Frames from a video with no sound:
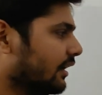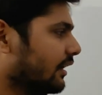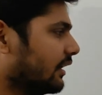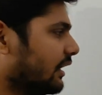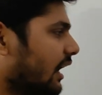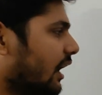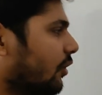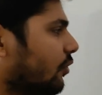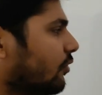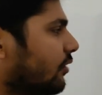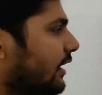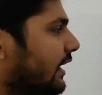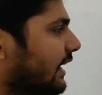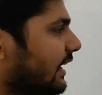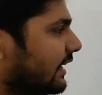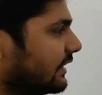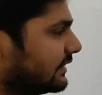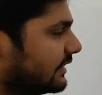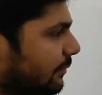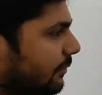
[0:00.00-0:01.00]
Now in
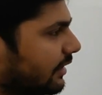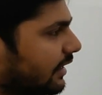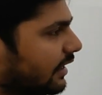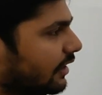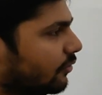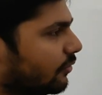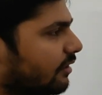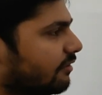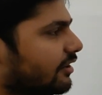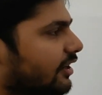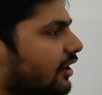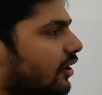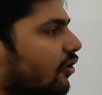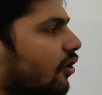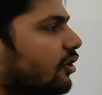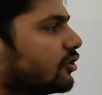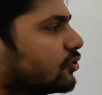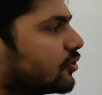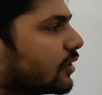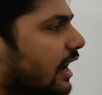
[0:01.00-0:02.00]
a similar way we can
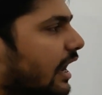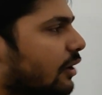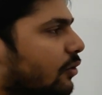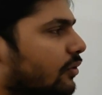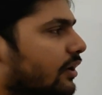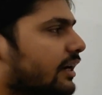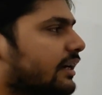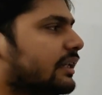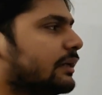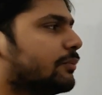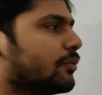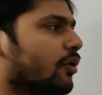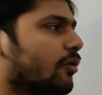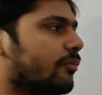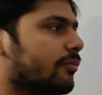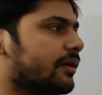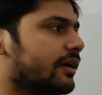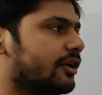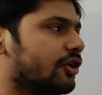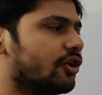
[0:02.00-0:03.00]
also calculate the
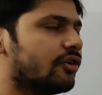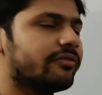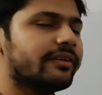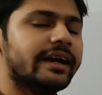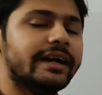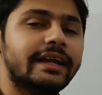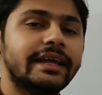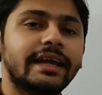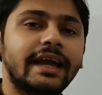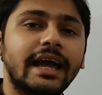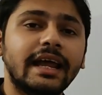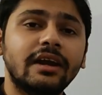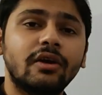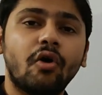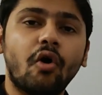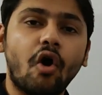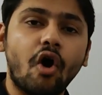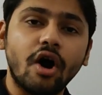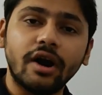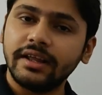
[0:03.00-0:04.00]
probability of getting
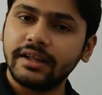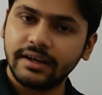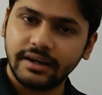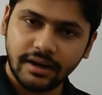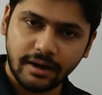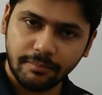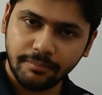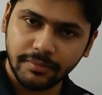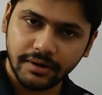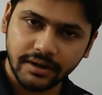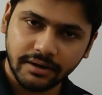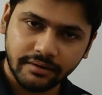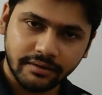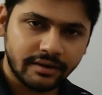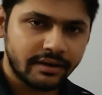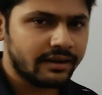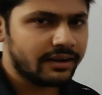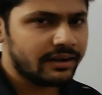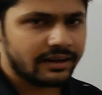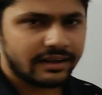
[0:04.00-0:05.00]
an odd
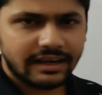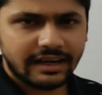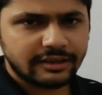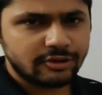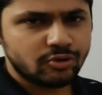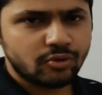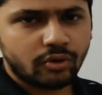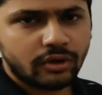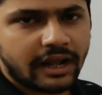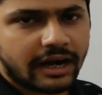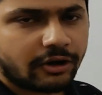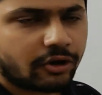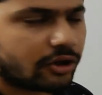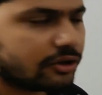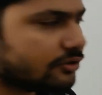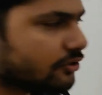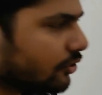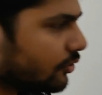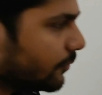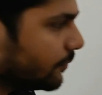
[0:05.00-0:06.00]
number. Let's do that
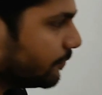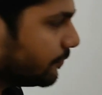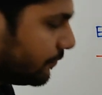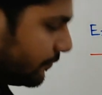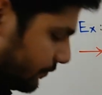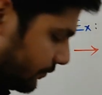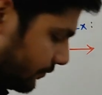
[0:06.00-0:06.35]
also.